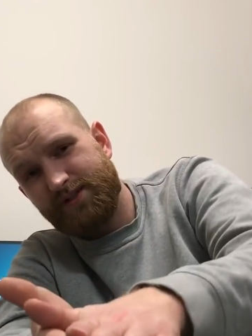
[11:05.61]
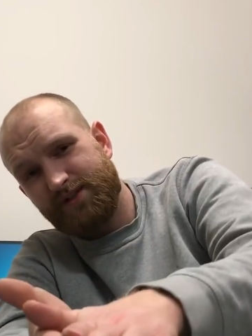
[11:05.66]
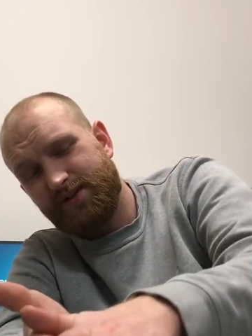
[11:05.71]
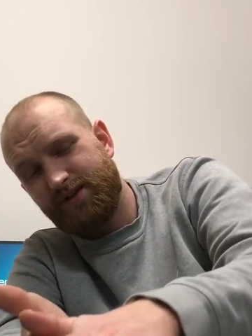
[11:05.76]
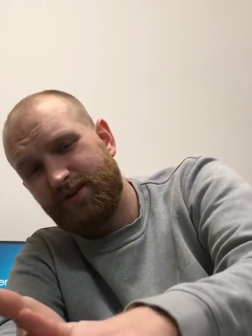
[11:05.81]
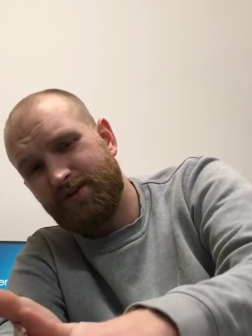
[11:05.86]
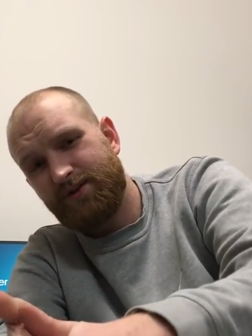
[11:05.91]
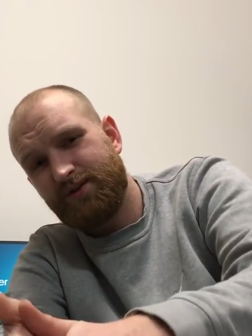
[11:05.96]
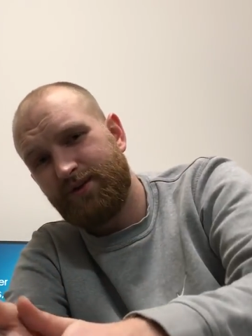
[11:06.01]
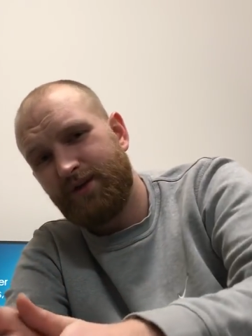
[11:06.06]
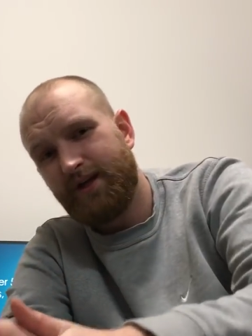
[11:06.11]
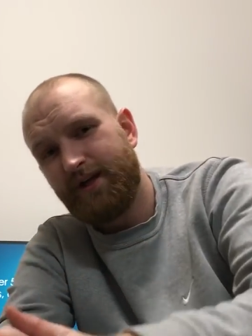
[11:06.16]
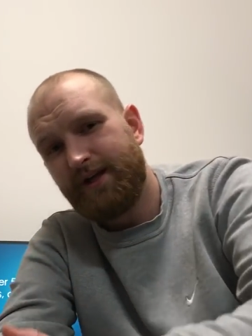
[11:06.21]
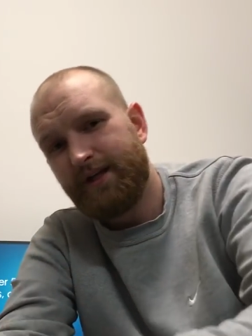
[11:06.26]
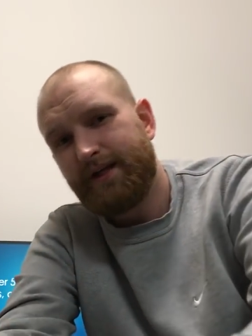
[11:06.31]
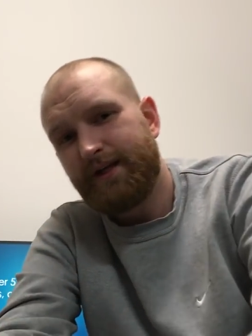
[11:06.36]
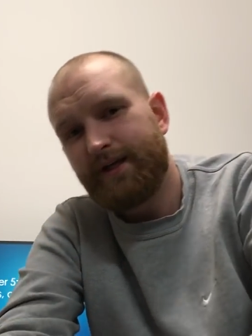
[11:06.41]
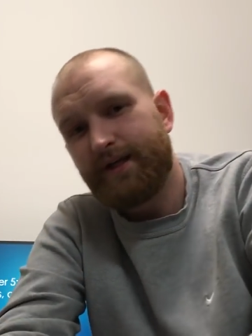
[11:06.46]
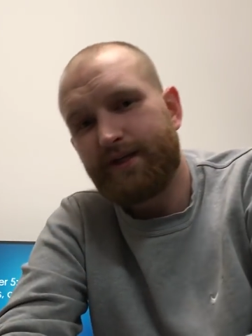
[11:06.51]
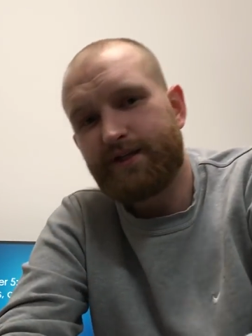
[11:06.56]
So
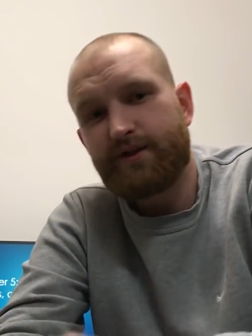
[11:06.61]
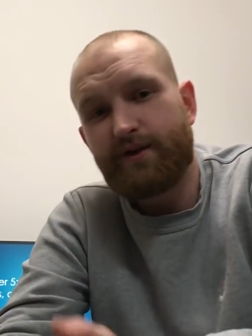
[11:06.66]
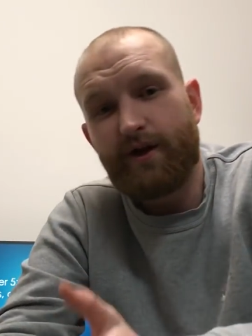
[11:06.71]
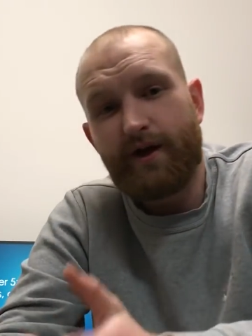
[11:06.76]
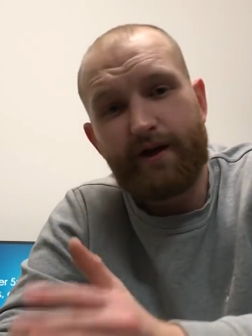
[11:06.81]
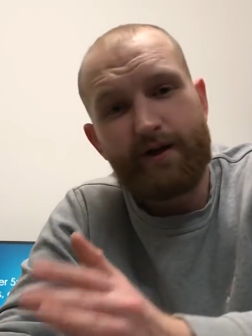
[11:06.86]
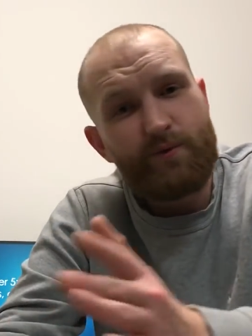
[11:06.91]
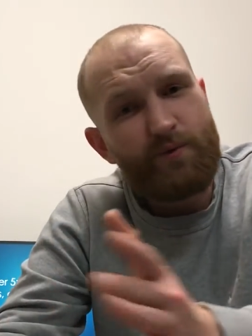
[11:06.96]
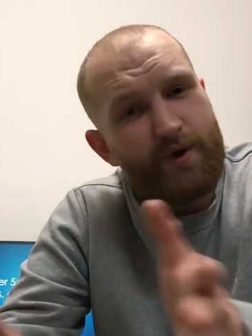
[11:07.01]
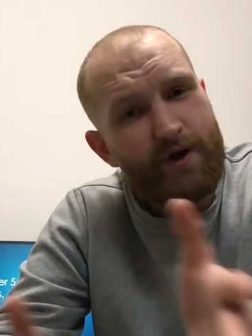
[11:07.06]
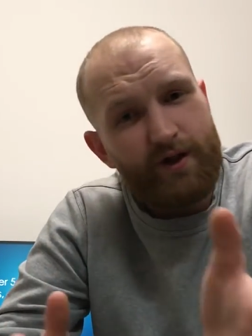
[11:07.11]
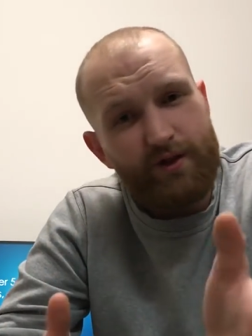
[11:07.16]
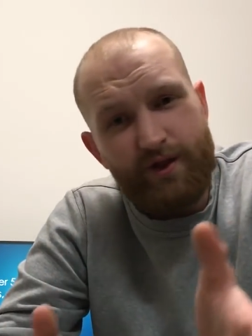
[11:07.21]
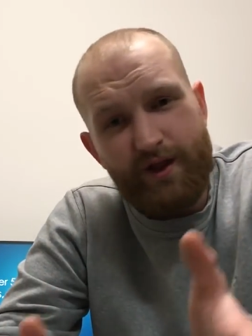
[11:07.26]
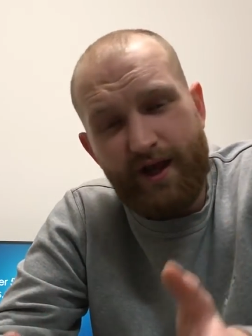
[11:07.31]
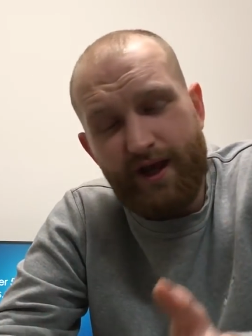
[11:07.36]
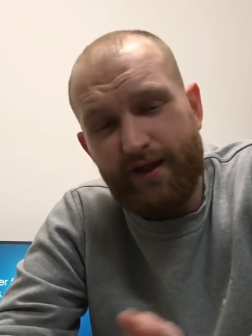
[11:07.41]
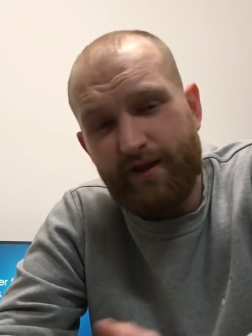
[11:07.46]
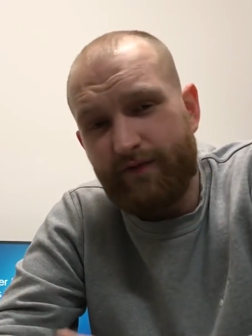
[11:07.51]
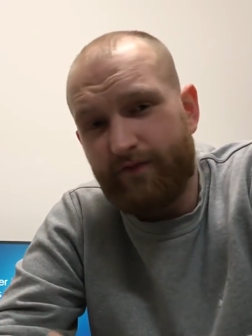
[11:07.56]
it's kind of one or
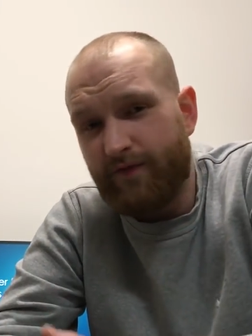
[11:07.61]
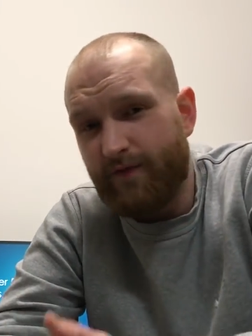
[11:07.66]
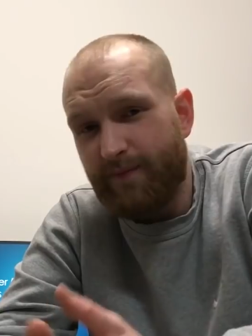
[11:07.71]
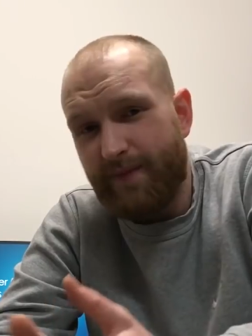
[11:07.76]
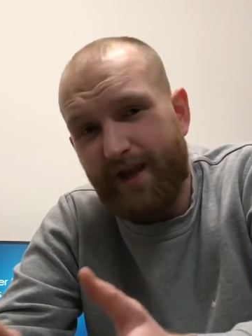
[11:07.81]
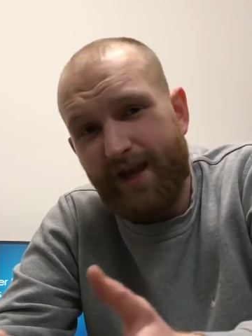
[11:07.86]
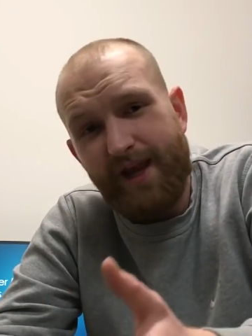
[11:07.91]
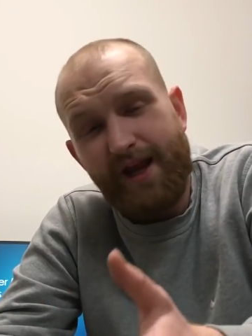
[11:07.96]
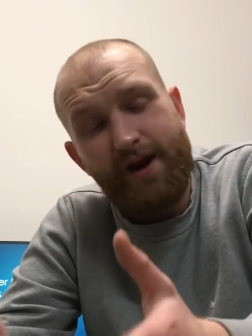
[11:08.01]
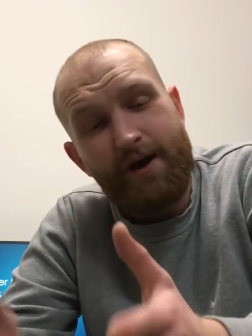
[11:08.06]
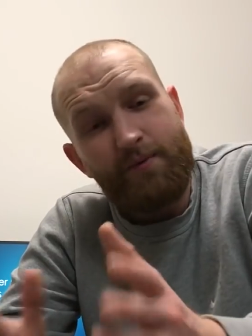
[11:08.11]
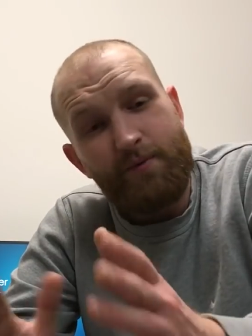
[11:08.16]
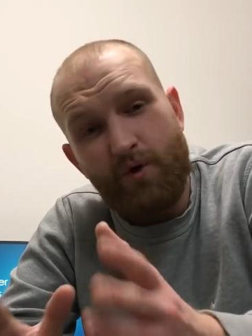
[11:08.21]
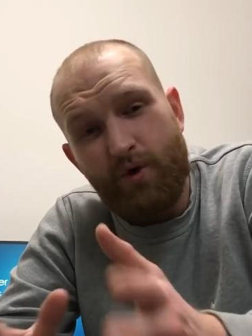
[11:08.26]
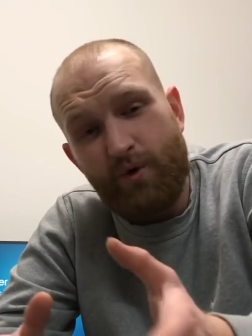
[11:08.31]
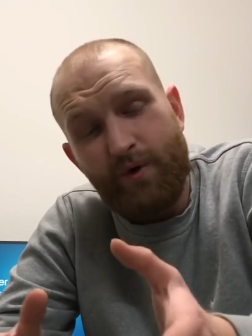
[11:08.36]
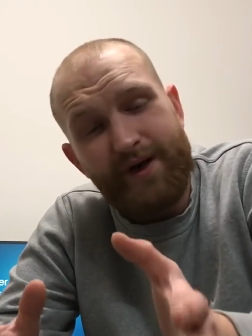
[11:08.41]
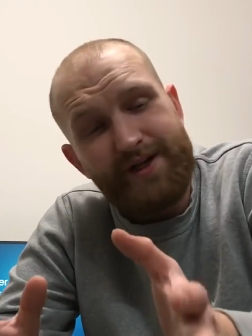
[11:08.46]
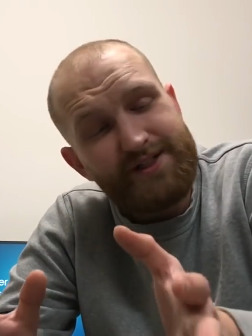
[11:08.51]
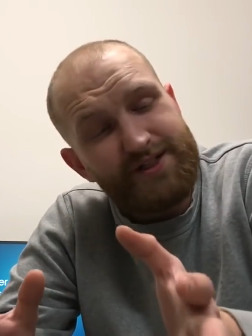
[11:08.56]
the other. For me, I'm
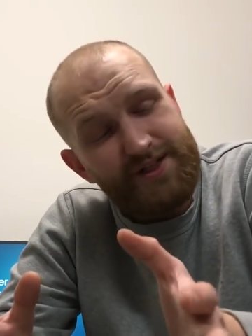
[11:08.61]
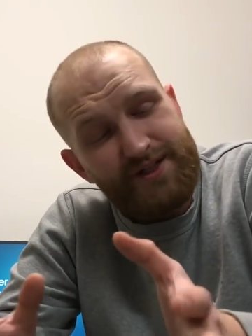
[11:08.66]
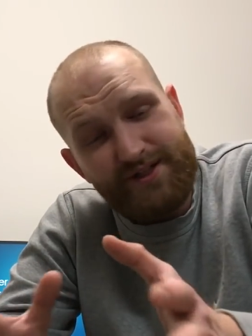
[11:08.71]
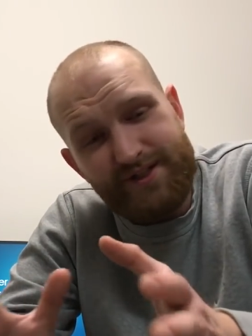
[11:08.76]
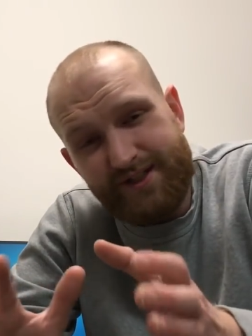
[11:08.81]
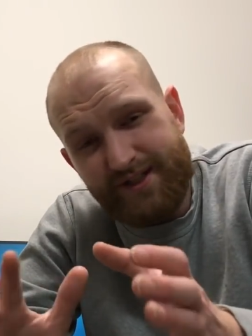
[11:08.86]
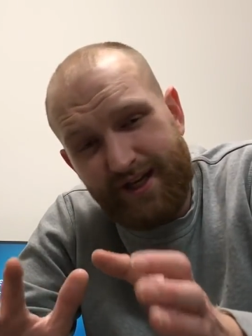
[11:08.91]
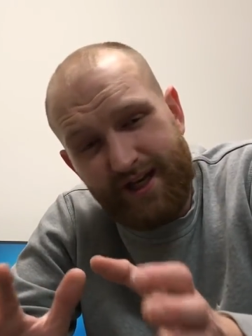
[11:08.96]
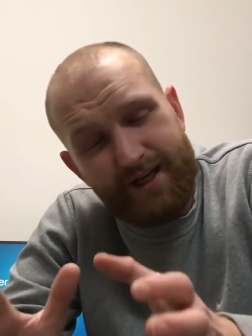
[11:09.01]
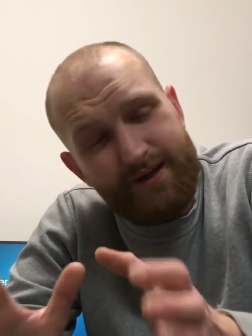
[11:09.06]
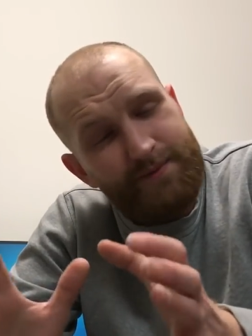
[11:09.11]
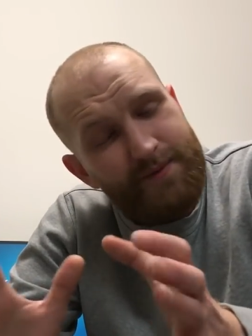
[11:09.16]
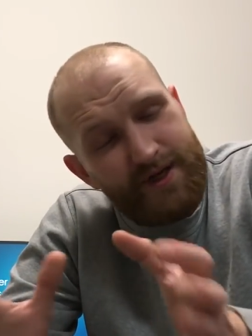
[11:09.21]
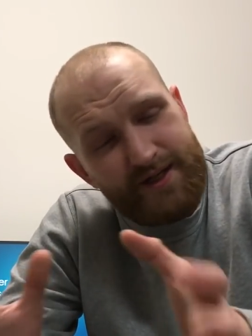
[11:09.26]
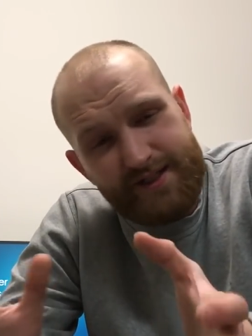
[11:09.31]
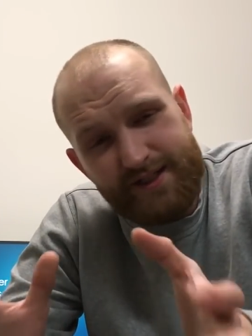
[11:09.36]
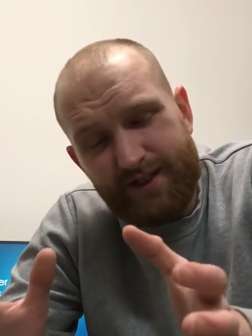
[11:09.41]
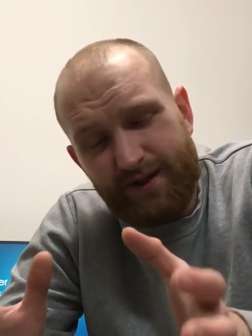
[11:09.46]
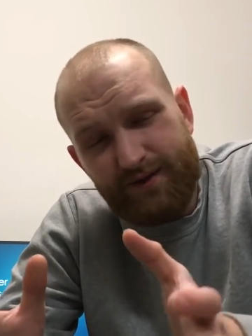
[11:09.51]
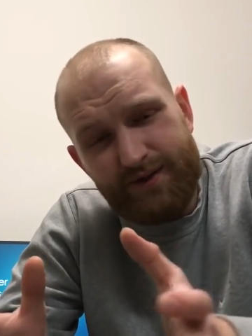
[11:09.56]
always just setting my
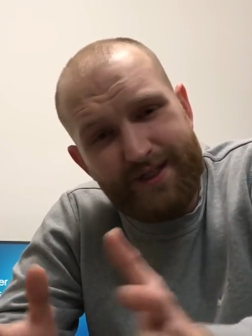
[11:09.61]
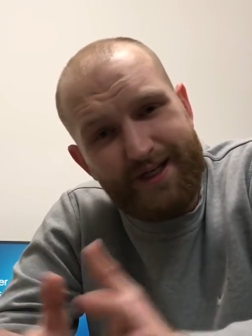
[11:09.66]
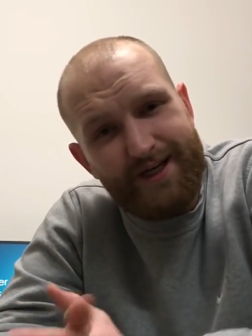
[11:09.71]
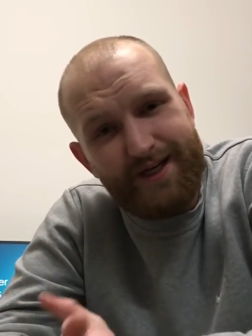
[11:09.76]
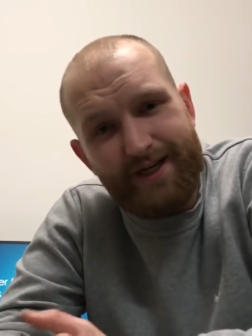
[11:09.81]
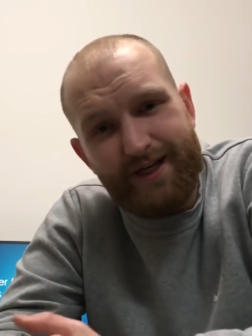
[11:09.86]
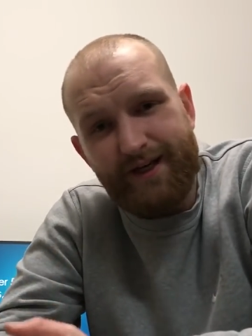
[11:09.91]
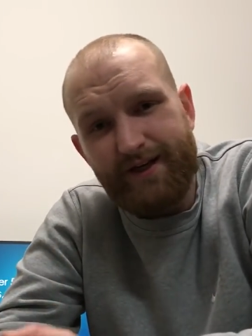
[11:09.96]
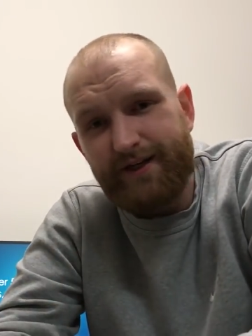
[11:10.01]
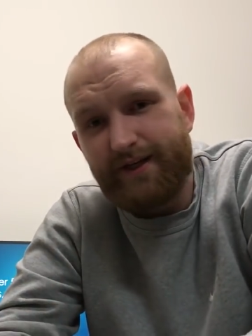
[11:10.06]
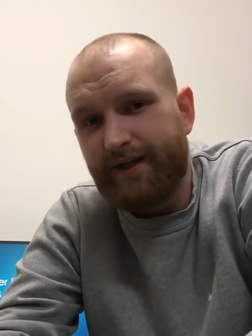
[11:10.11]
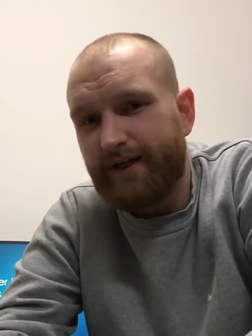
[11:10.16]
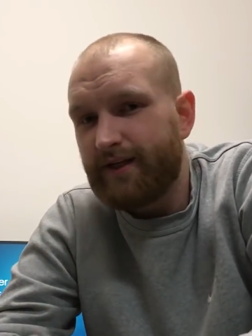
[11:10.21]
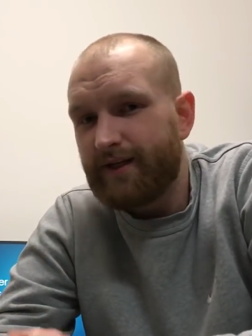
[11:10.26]
sell target.